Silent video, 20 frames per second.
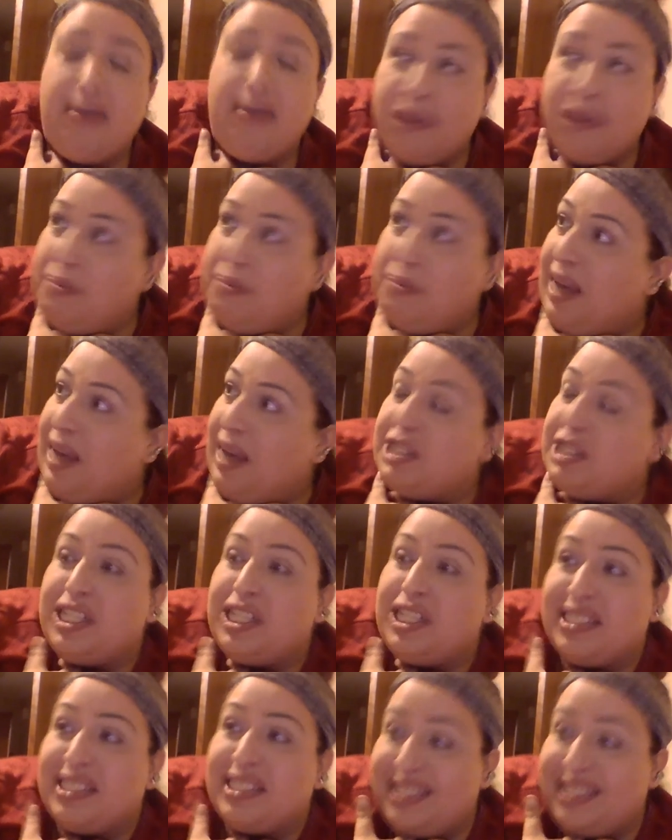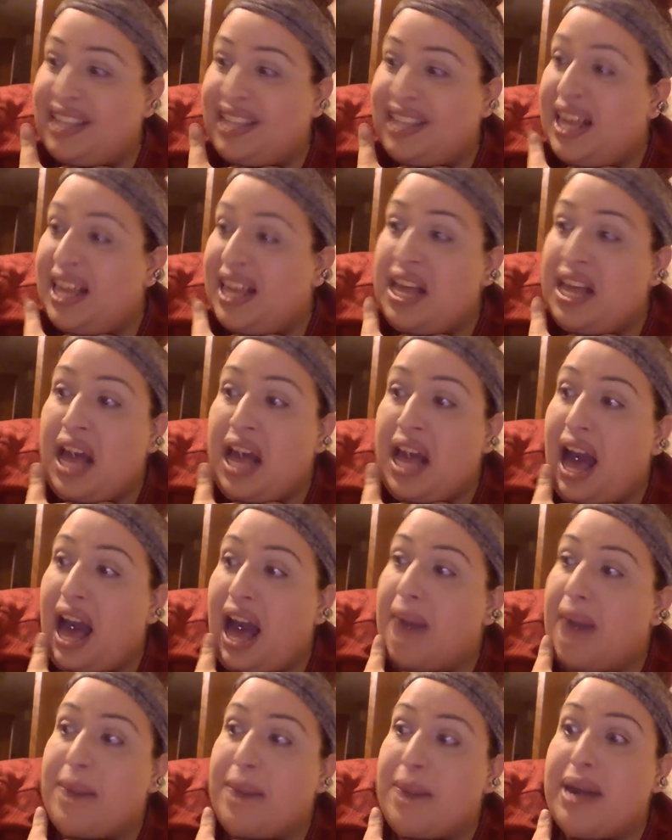oh my Jesus,
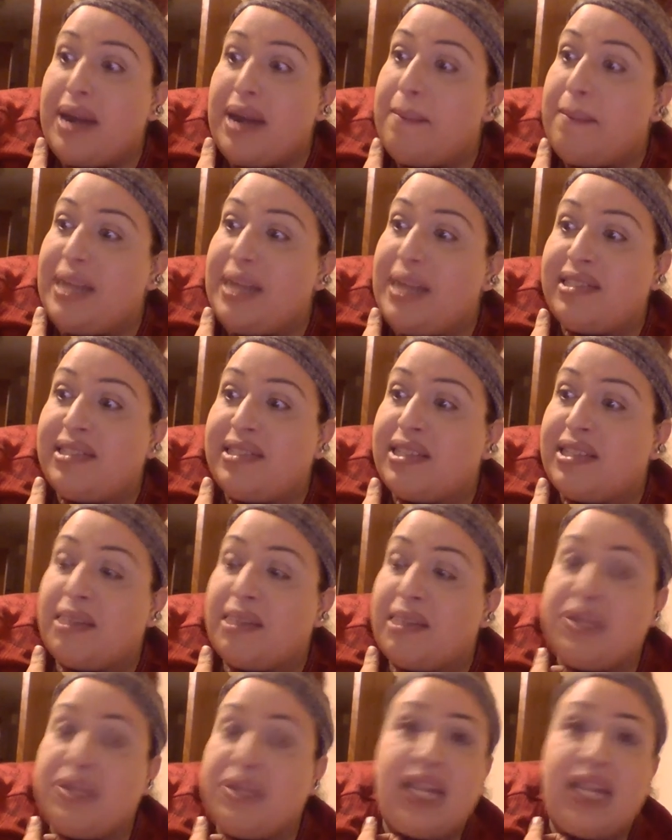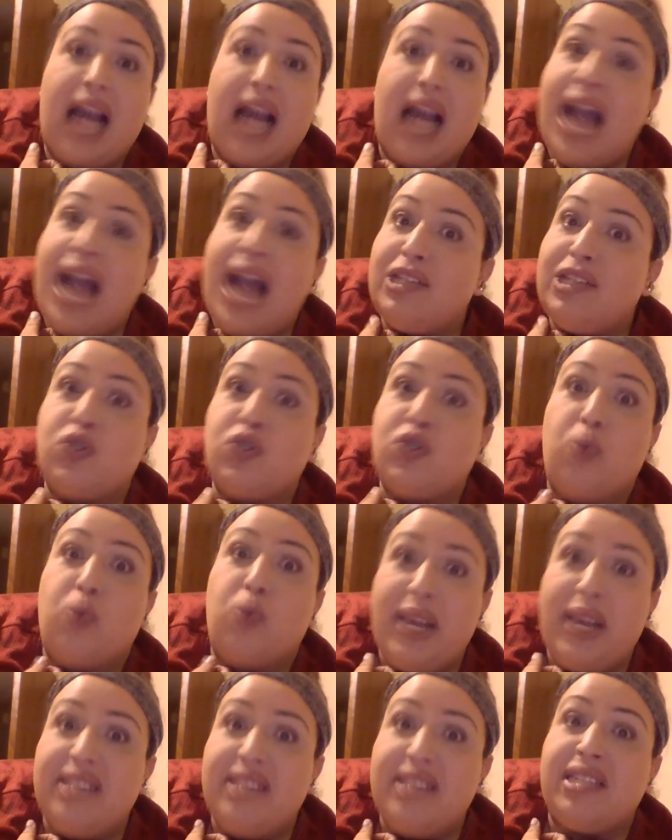I might have busted something. Like I
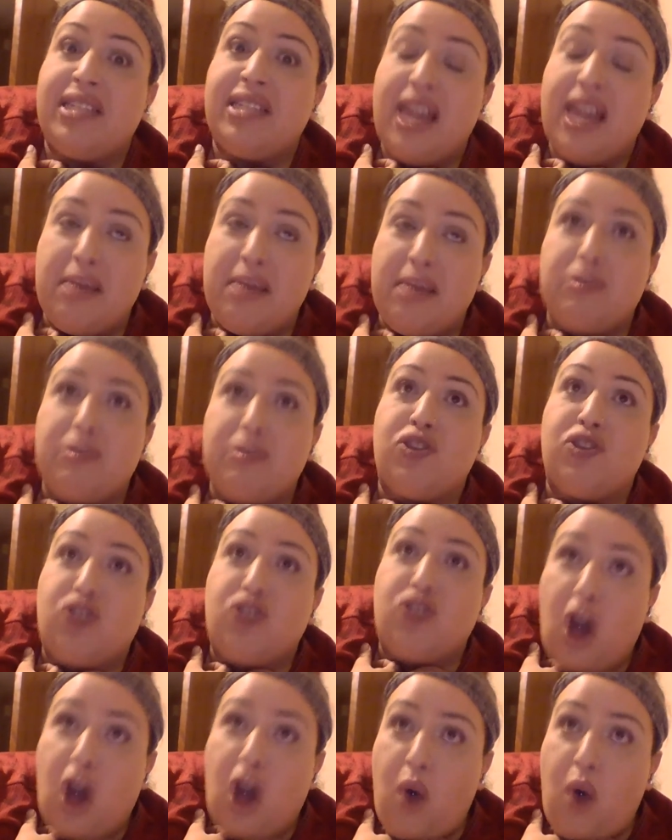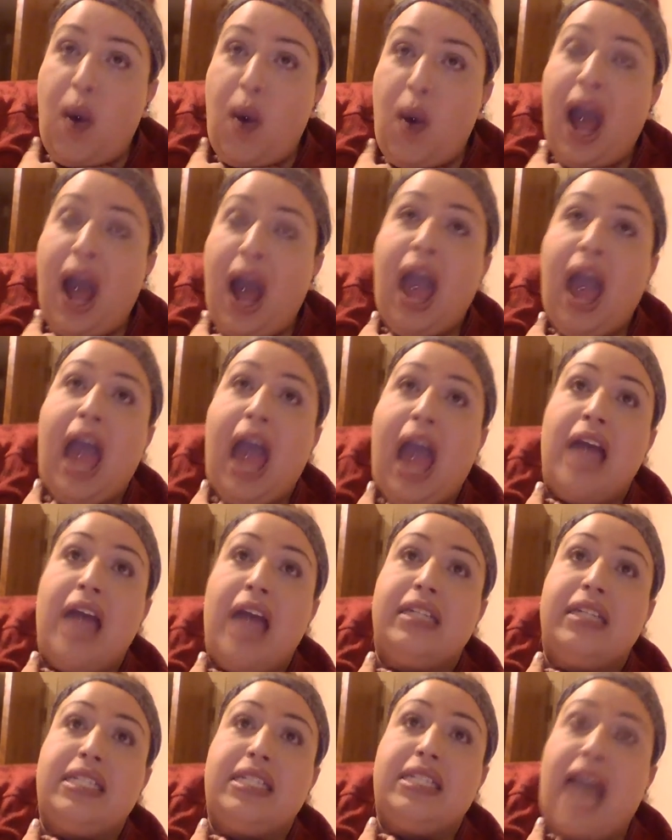squeezed him so
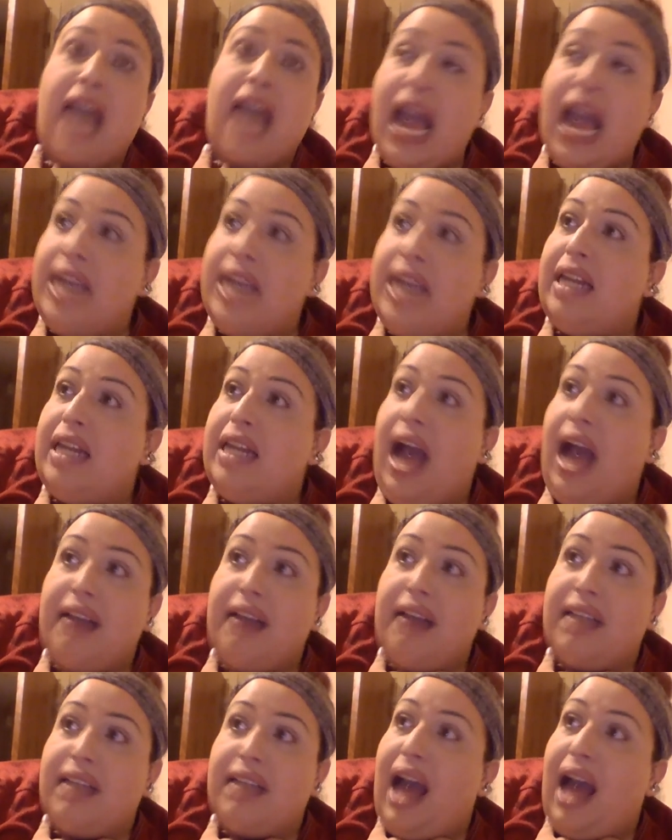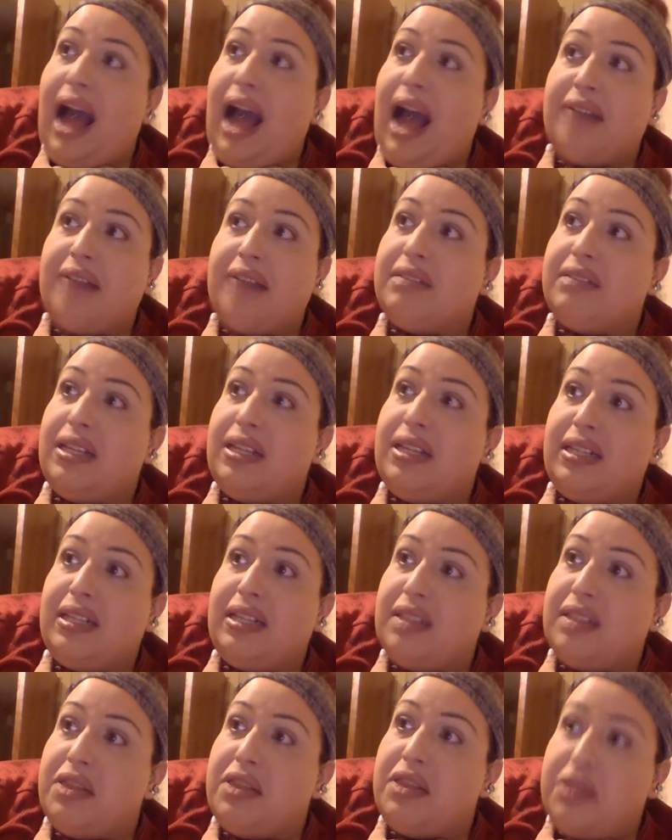tight. I, I,
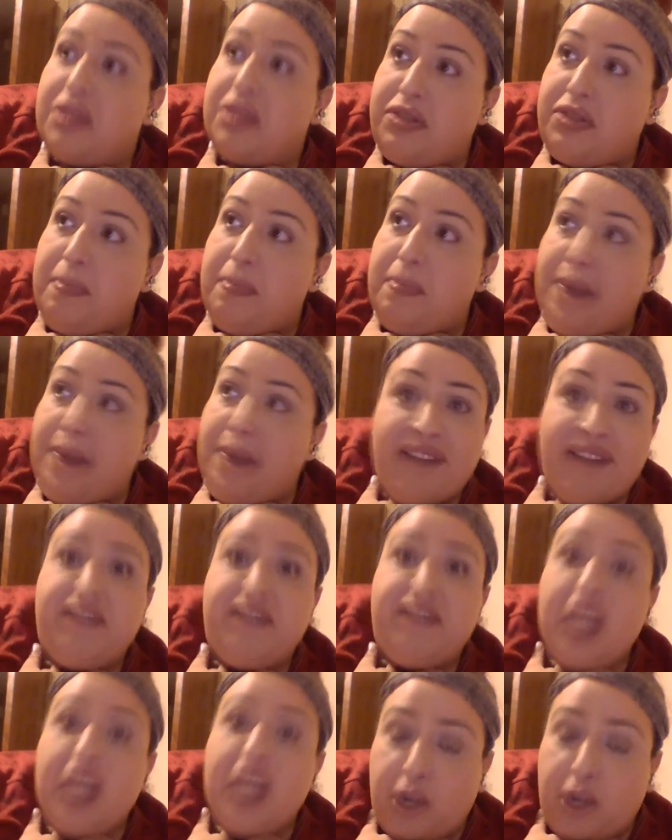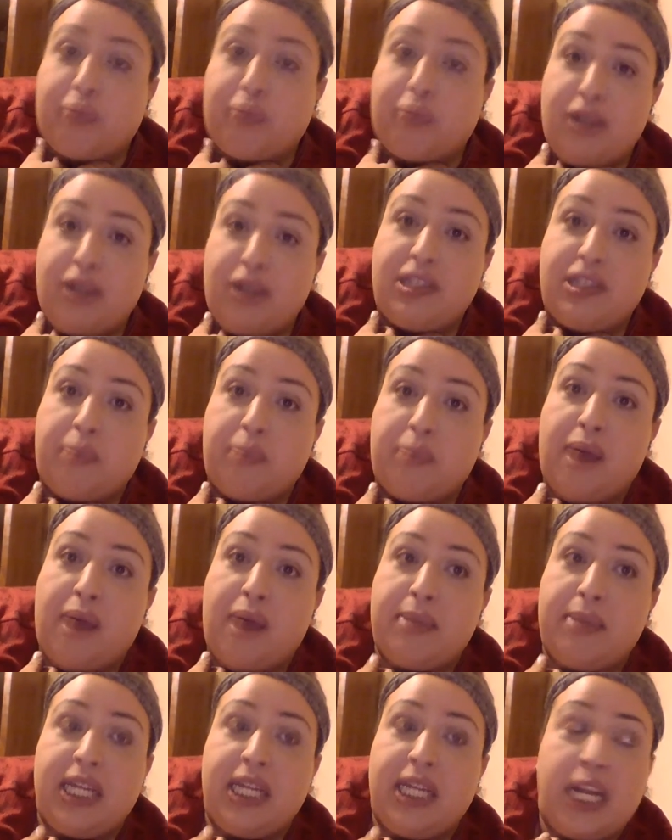my fingerprints are
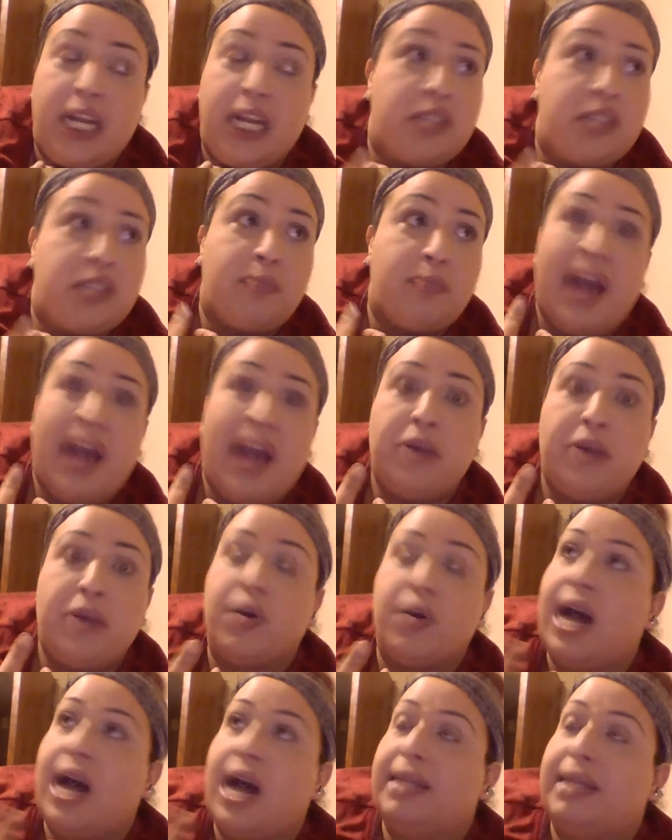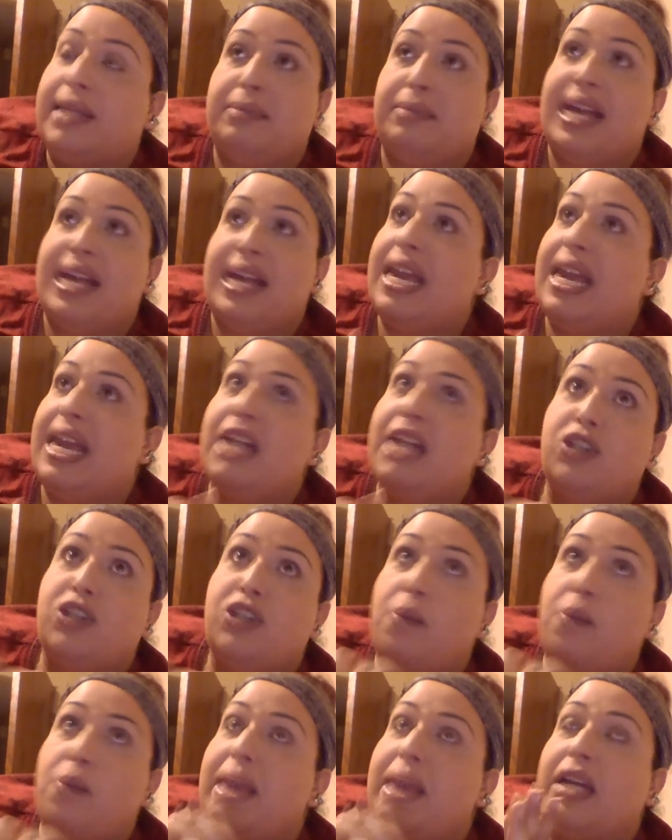probably in his spinal column. Like it
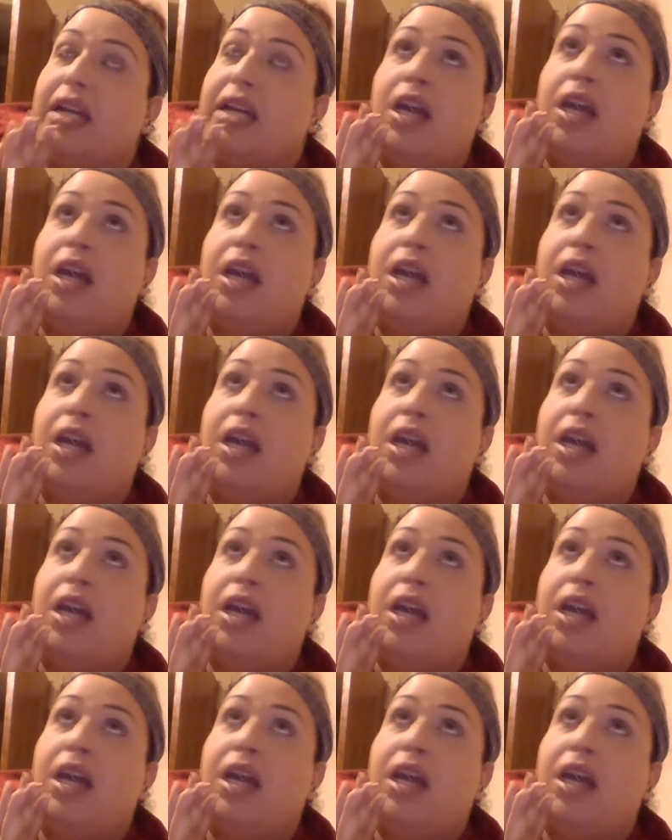don't make